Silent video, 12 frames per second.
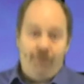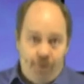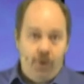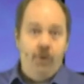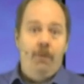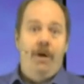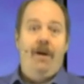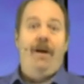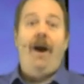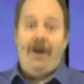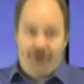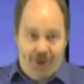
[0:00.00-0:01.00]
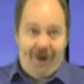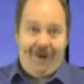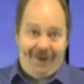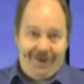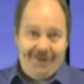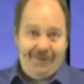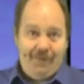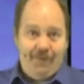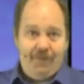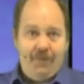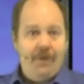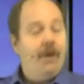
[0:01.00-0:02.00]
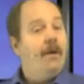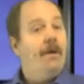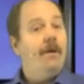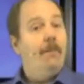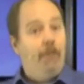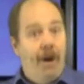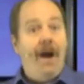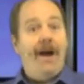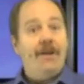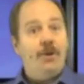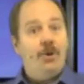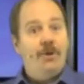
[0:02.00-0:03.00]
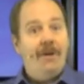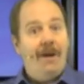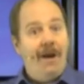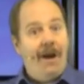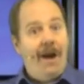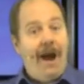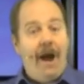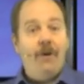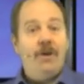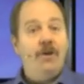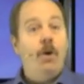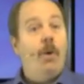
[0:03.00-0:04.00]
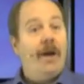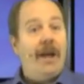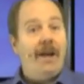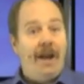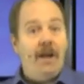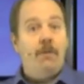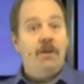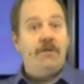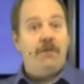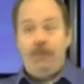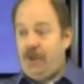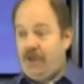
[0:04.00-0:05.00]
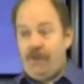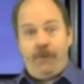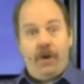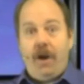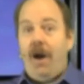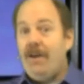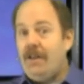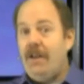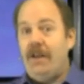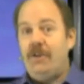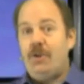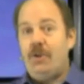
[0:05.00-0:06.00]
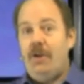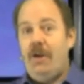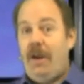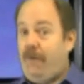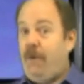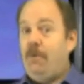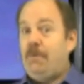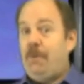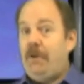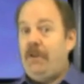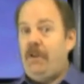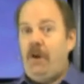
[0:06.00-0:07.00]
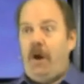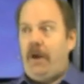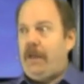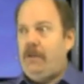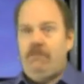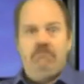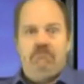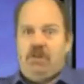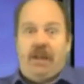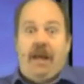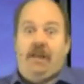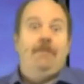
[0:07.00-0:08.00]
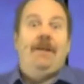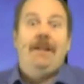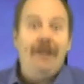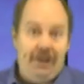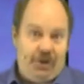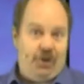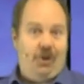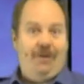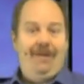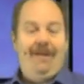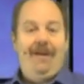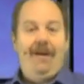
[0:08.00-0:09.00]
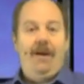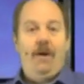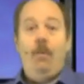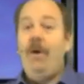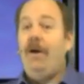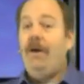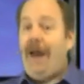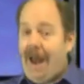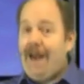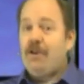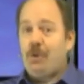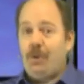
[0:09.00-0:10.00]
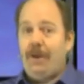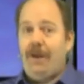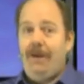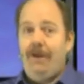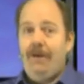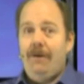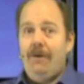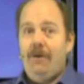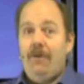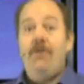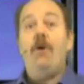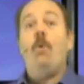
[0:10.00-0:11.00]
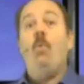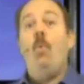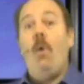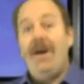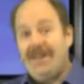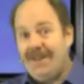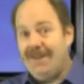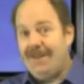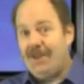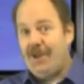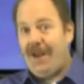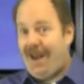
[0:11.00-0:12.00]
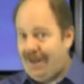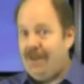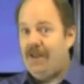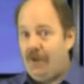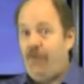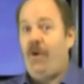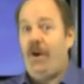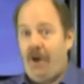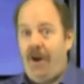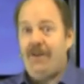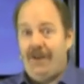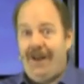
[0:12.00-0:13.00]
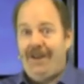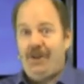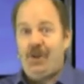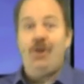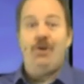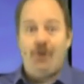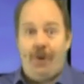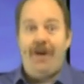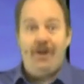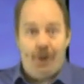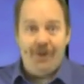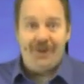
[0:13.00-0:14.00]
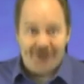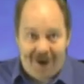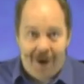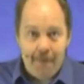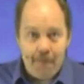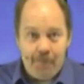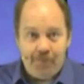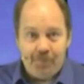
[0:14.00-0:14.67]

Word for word: of room on the ark. But how did Noah get animals from the different continents? if he was building the ark in, say, the Middle East. Well, actually, there wasn't any different continents during Noah's time.